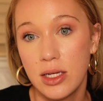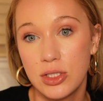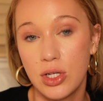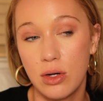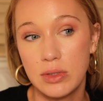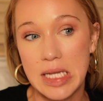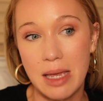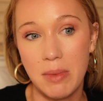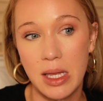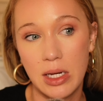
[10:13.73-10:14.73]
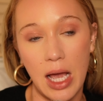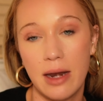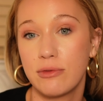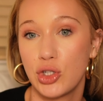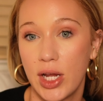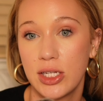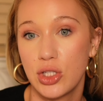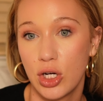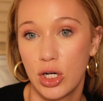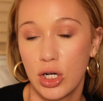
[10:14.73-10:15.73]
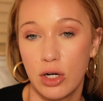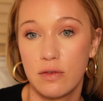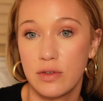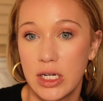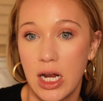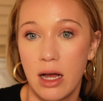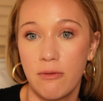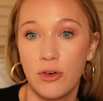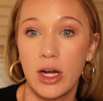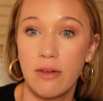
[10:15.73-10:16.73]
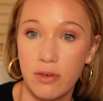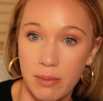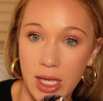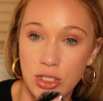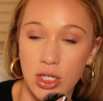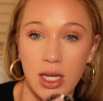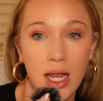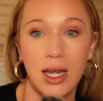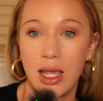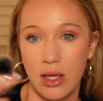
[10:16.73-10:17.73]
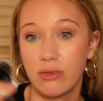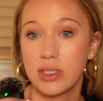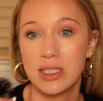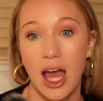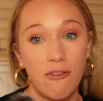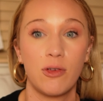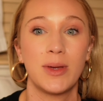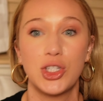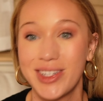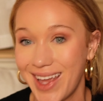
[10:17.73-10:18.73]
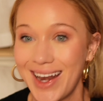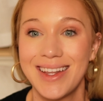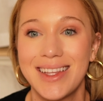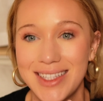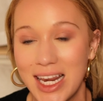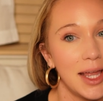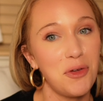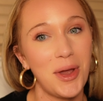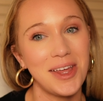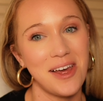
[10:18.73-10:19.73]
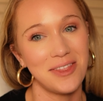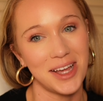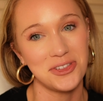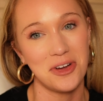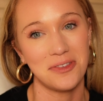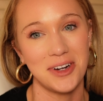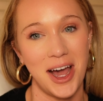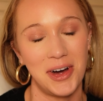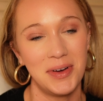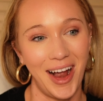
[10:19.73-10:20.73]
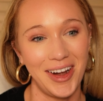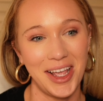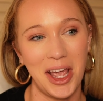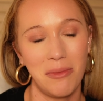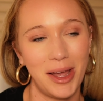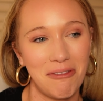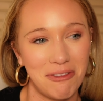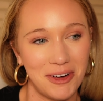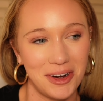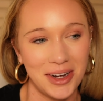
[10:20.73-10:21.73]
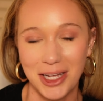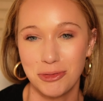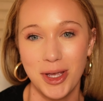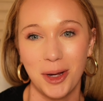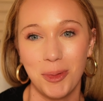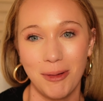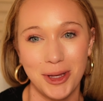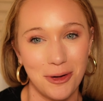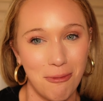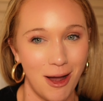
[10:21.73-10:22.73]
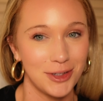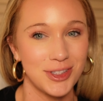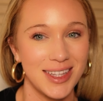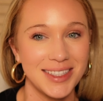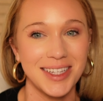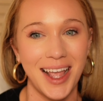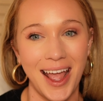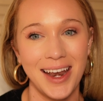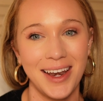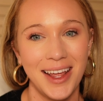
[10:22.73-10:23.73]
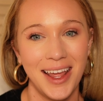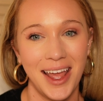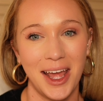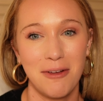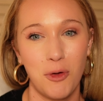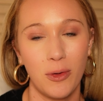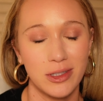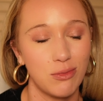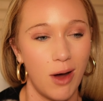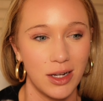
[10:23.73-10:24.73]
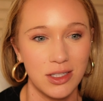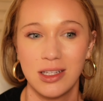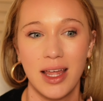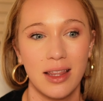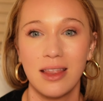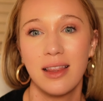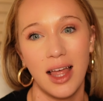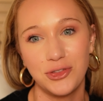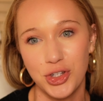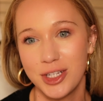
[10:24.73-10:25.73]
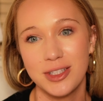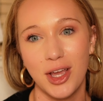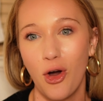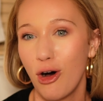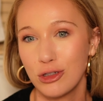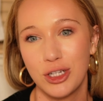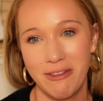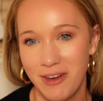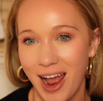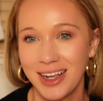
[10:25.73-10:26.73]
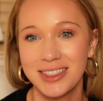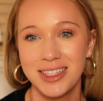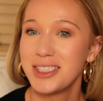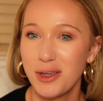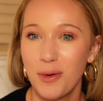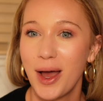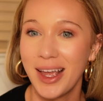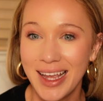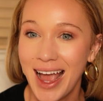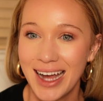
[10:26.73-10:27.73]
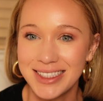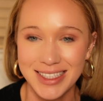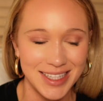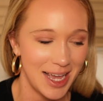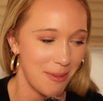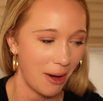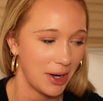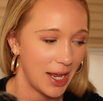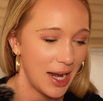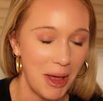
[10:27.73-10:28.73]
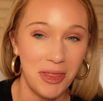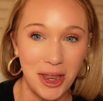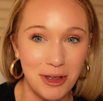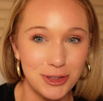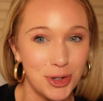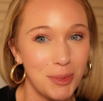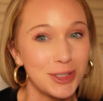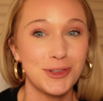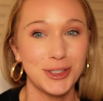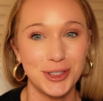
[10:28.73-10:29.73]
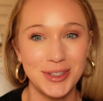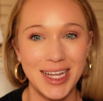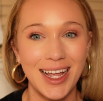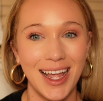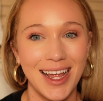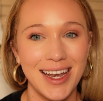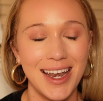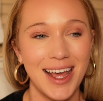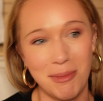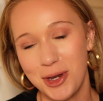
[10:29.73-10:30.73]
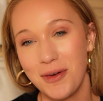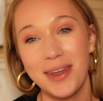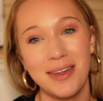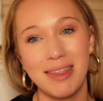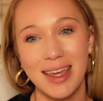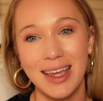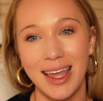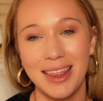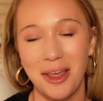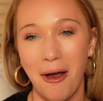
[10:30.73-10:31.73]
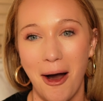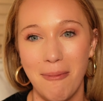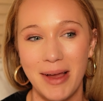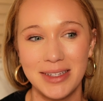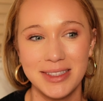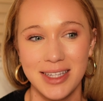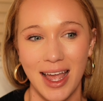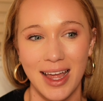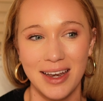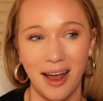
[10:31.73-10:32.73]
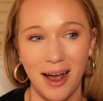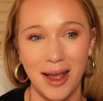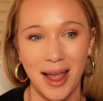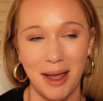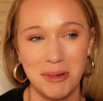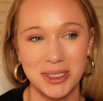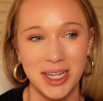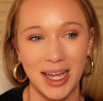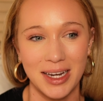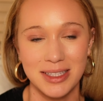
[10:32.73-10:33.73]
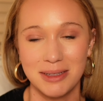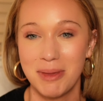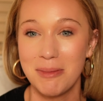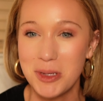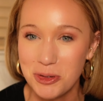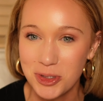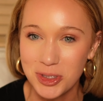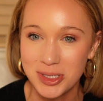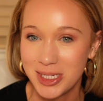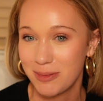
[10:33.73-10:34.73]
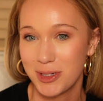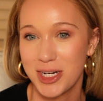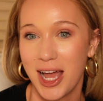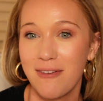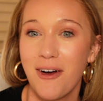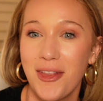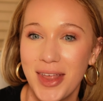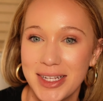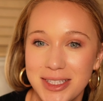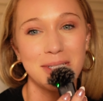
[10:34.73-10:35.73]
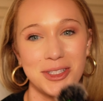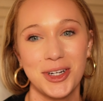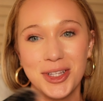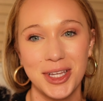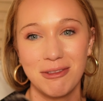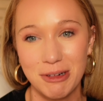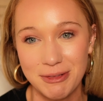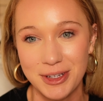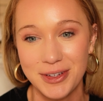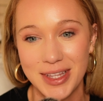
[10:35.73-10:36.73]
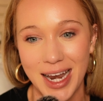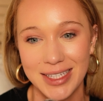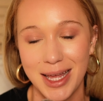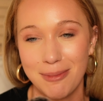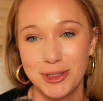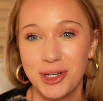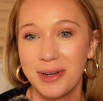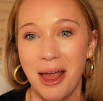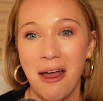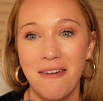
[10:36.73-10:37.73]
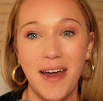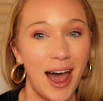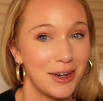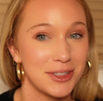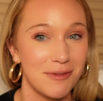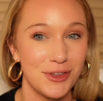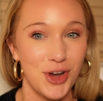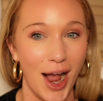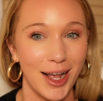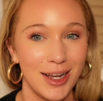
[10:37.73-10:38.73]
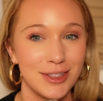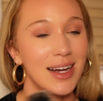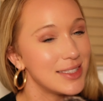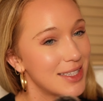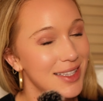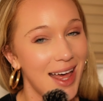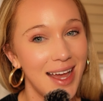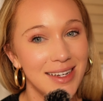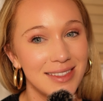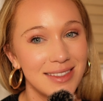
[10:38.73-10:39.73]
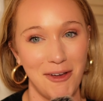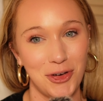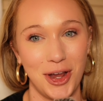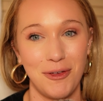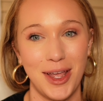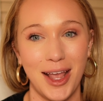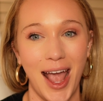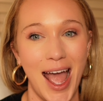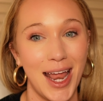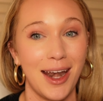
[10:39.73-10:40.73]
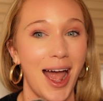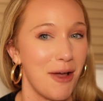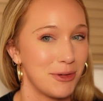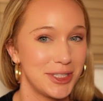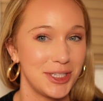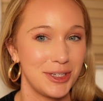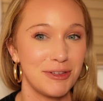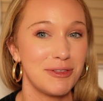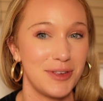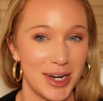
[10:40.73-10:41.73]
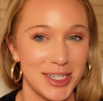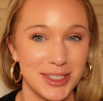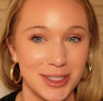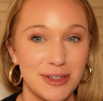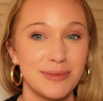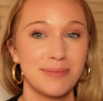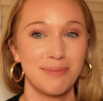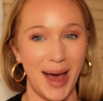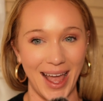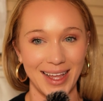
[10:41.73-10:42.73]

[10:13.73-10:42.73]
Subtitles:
So Daemon kind of trades her freedom for information, and he uses that information to get into the city. Anyway, that's all for now. I already can't wait for next week. I'm probably gonna watch this again, and of course watch like the Legends, like Alt Shift X, see what he has to say about it. But thank you so much for tuning in. Let me know what you think in the comments, and I am excited to maybe do a deeper dive on this, but certainly review the next episode of House of the Dragon. Until then, have a great week, and I will see you very soon. Bye.